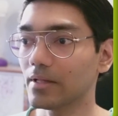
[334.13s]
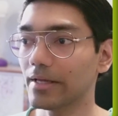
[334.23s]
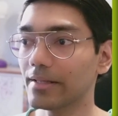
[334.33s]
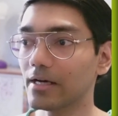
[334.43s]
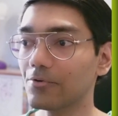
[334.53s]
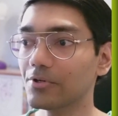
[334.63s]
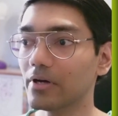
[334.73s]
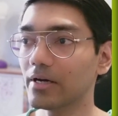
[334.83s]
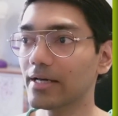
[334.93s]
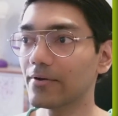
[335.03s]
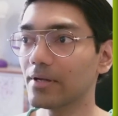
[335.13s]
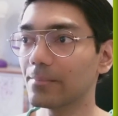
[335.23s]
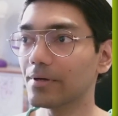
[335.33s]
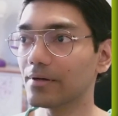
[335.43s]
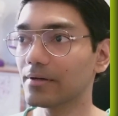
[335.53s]
And now you are a
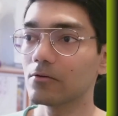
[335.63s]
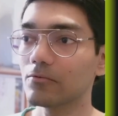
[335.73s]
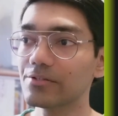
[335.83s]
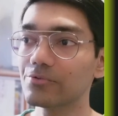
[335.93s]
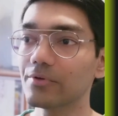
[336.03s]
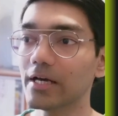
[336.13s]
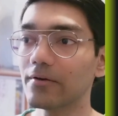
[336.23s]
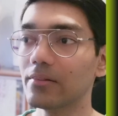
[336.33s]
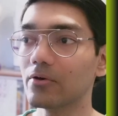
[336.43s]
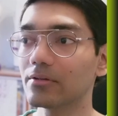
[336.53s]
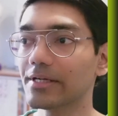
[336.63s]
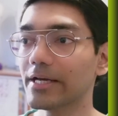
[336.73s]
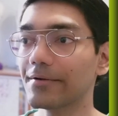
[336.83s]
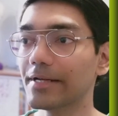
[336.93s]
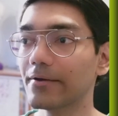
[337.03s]
developer. Once you have unlocked the
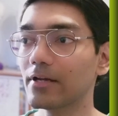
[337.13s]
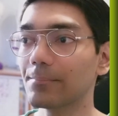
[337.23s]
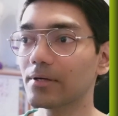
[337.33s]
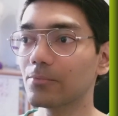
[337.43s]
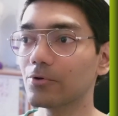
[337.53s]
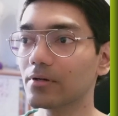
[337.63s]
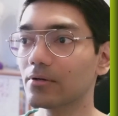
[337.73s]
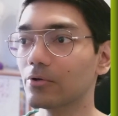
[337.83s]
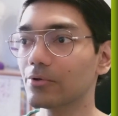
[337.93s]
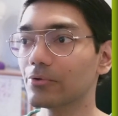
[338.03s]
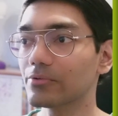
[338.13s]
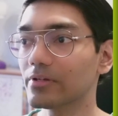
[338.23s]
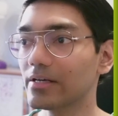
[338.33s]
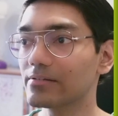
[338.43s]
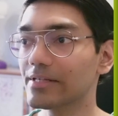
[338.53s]
developer mode, go to
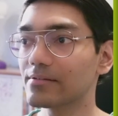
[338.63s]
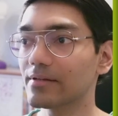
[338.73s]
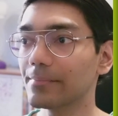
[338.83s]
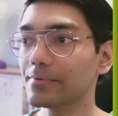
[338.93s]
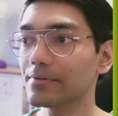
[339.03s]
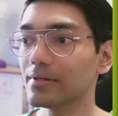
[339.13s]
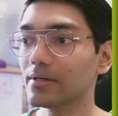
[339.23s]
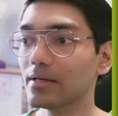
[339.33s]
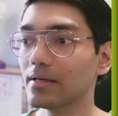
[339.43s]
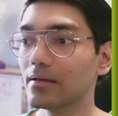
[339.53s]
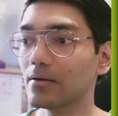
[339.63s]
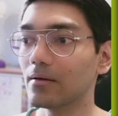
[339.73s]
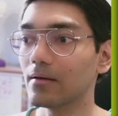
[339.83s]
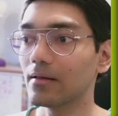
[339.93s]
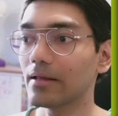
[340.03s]
systems
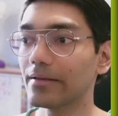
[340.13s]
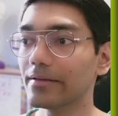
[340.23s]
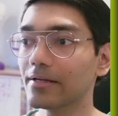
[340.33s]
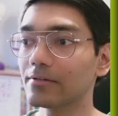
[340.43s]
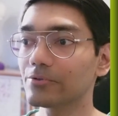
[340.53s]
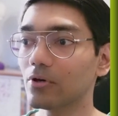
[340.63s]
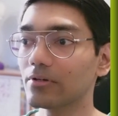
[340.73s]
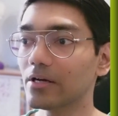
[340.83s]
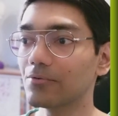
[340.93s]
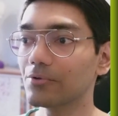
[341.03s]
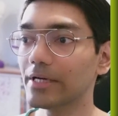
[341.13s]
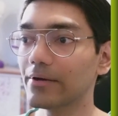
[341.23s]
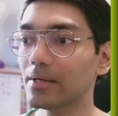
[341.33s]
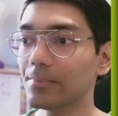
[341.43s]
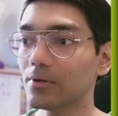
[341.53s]
and then scroll down to
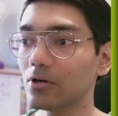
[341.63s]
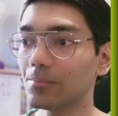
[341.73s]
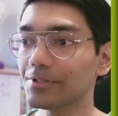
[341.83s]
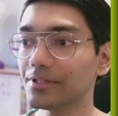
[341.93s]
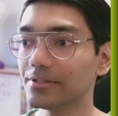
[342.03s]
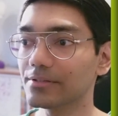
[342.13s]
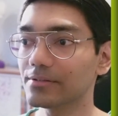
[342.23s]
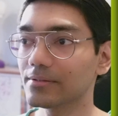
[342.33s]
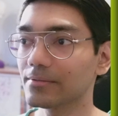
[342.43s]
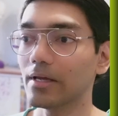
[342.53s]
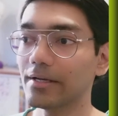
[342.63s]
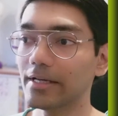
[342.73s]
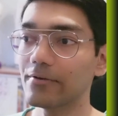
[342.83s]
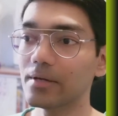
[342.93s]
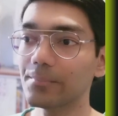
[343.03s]
developer options. In
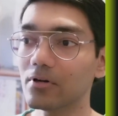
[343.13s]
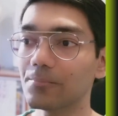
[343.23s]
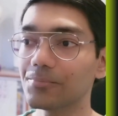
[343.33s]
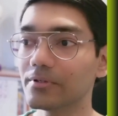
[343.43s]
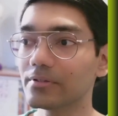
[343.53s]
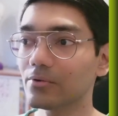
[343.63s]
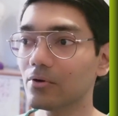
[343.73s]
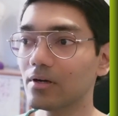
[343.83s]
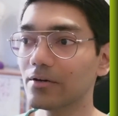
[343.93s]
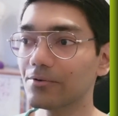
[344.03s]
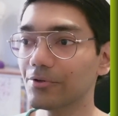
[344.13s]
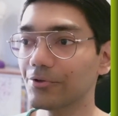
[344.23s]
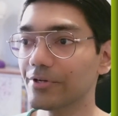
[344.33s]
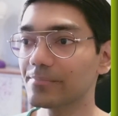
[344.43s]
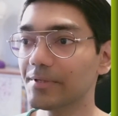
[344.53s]
developer options, scroll down to
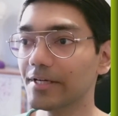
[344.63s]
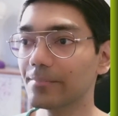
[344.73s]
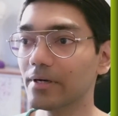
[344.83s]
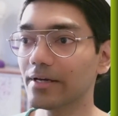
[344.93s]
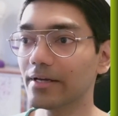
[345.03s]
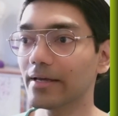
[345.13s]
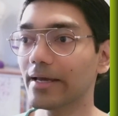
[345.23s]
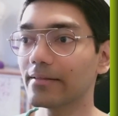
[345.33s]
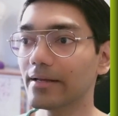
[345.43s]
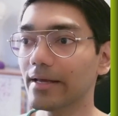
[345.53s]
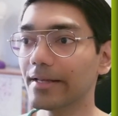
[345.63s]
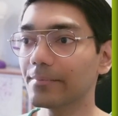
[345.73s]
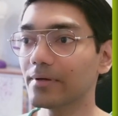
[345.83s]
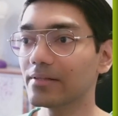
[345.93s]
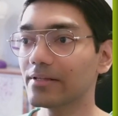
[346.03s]
USB debugging and then
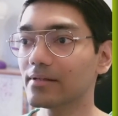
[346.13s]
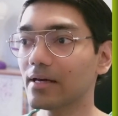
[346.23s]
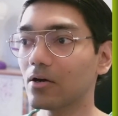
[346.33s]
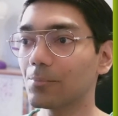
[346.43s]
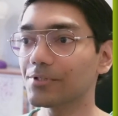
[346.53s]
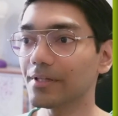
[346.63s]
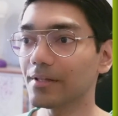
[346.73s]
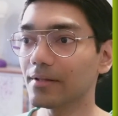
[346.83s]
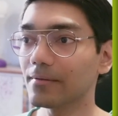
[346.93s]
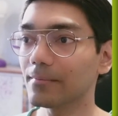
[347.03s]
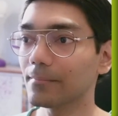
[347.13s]
enable this option.